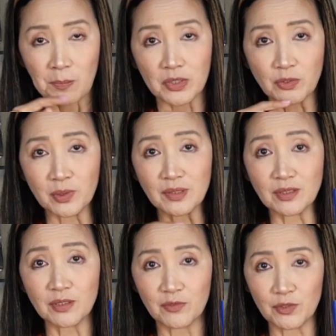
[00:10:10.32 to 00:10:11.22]
The
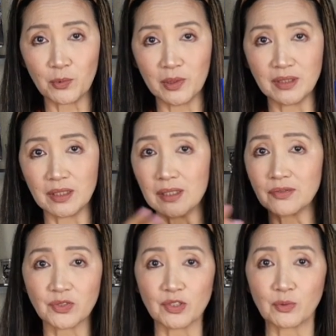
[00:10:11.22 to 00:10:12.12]
sweetness of this one is
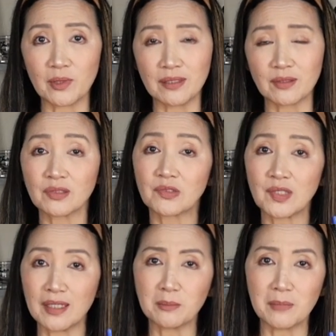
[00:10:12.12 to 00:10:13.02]
just right. That's
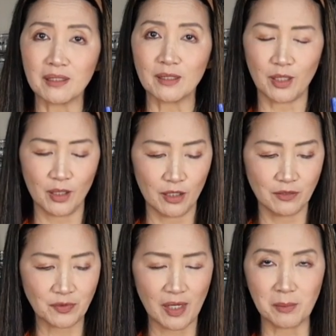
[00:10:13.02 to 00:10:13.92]
10 ml
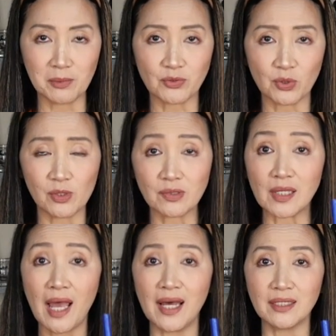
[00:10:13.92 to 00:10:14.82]
of caramel sauce
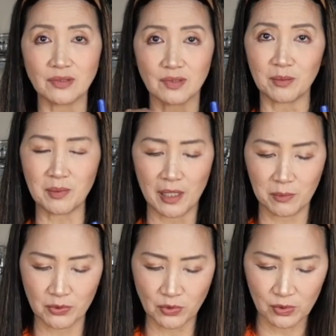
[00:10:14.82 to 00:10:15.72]
and some
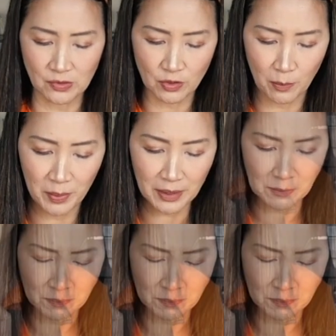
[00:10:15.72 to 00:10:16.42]
caramel sauce topping.